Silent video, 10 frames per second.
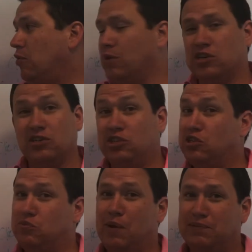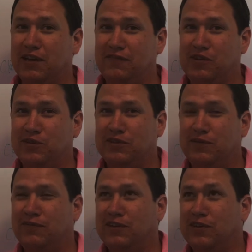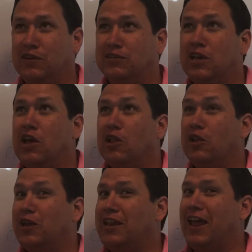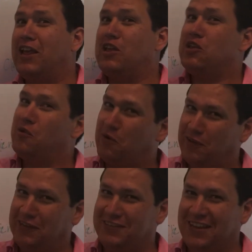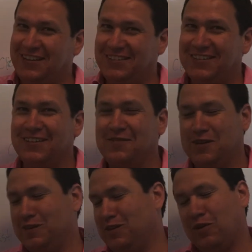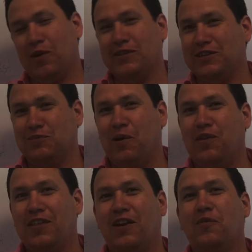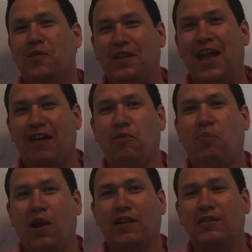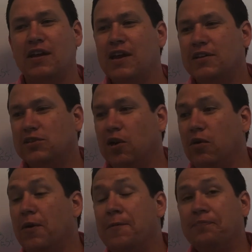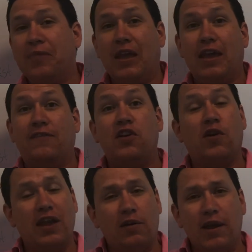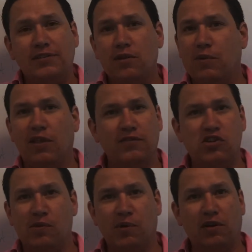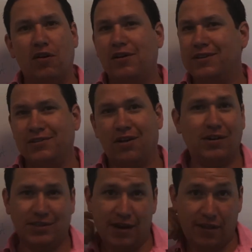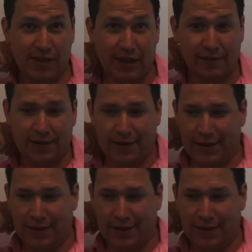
Which is just website visitors looking at your listings, which is the craziest part. They don't really have a product. So if you're interested, we'd love to jump on a call. It doesn't cost you anything.